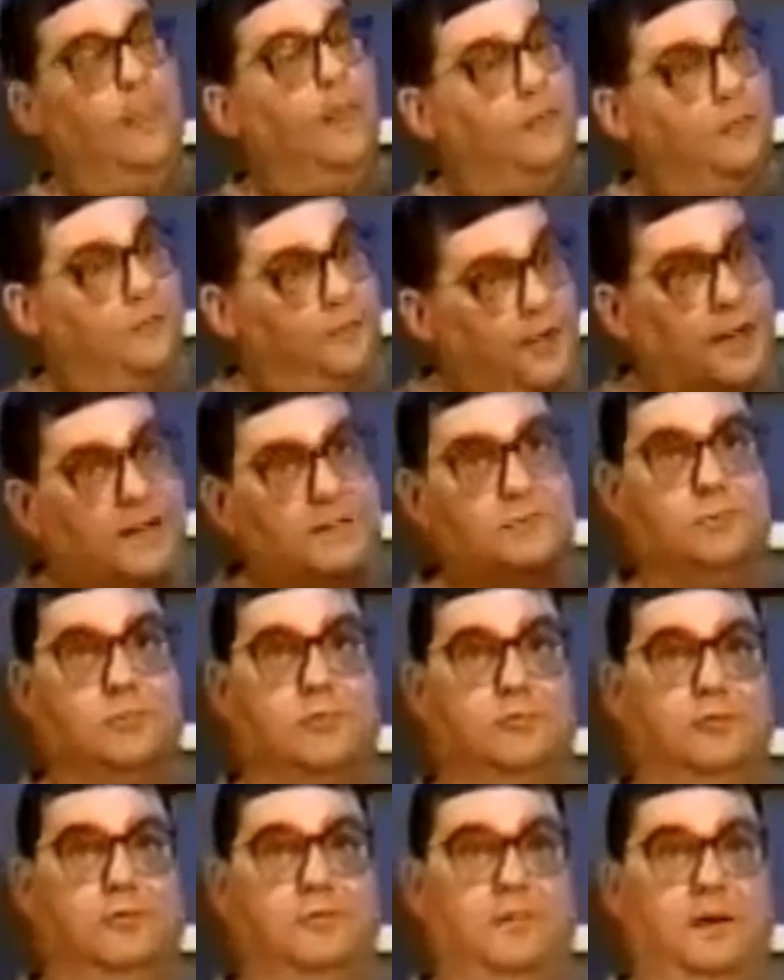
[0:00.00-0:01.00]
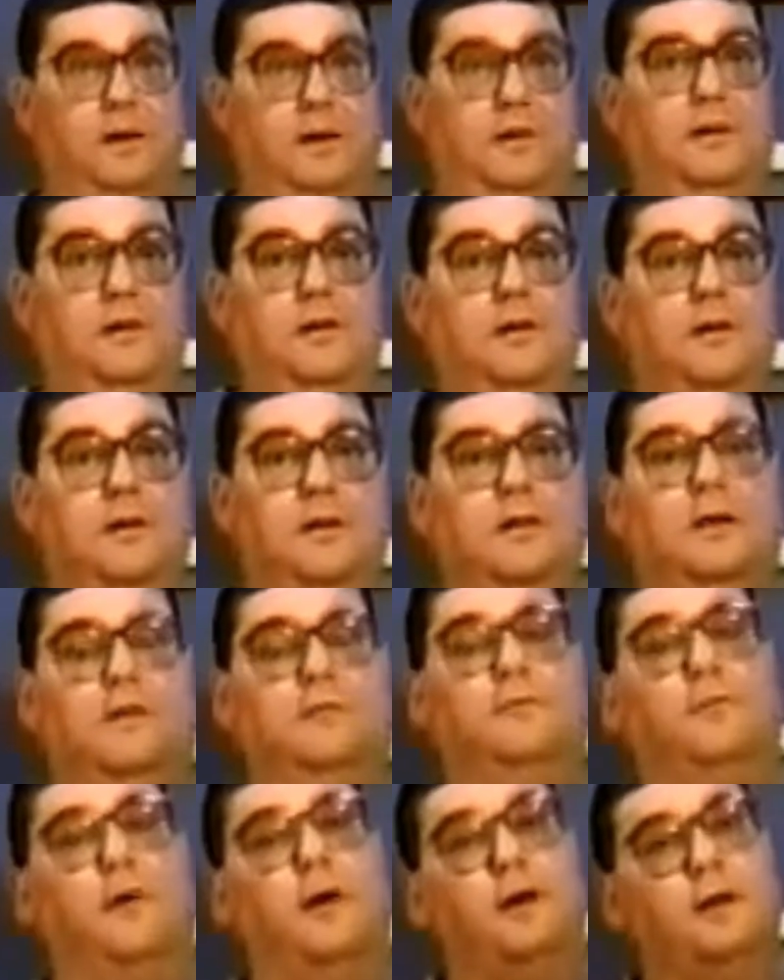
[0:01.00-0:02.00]
And that's where we've got
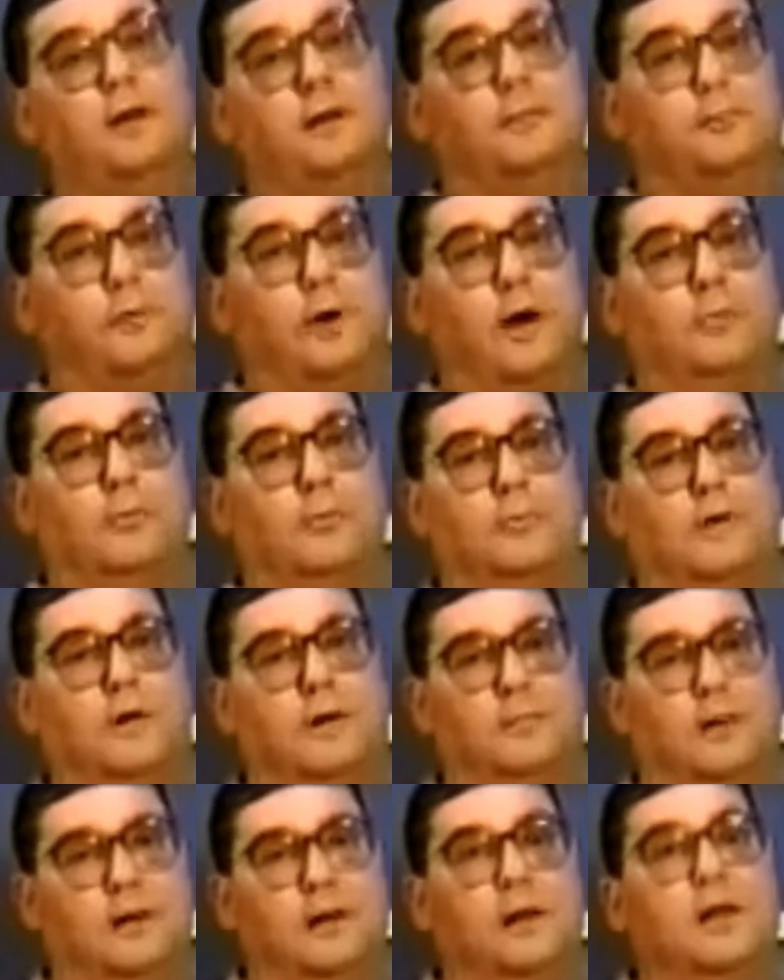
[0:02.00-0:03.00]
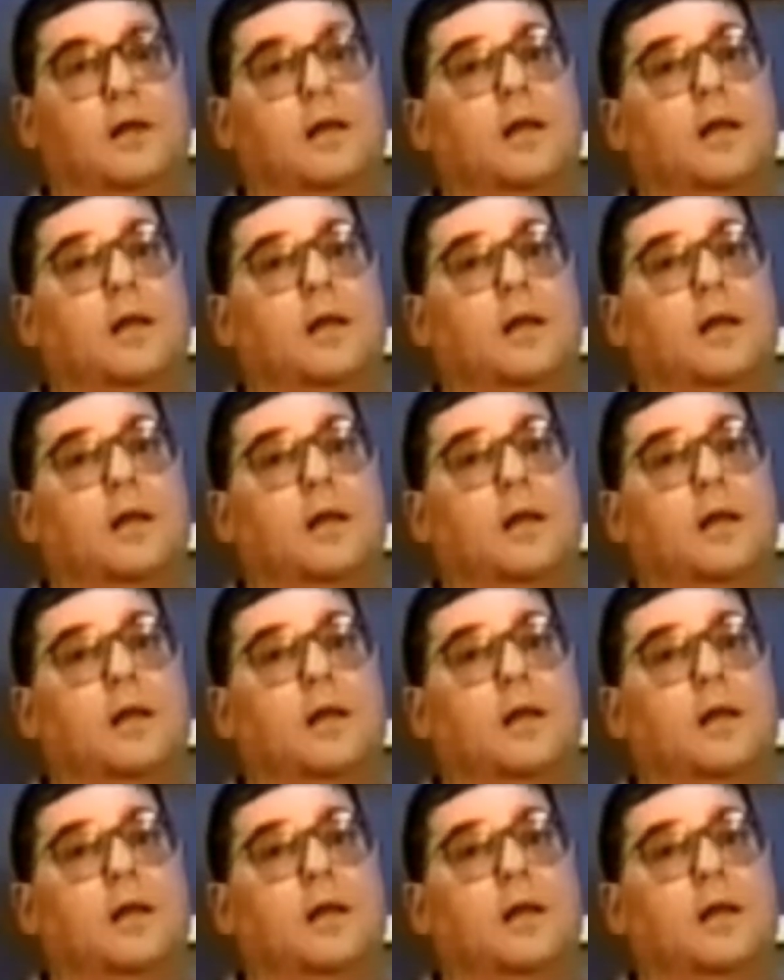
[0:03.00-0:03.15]
a frightening problem coming.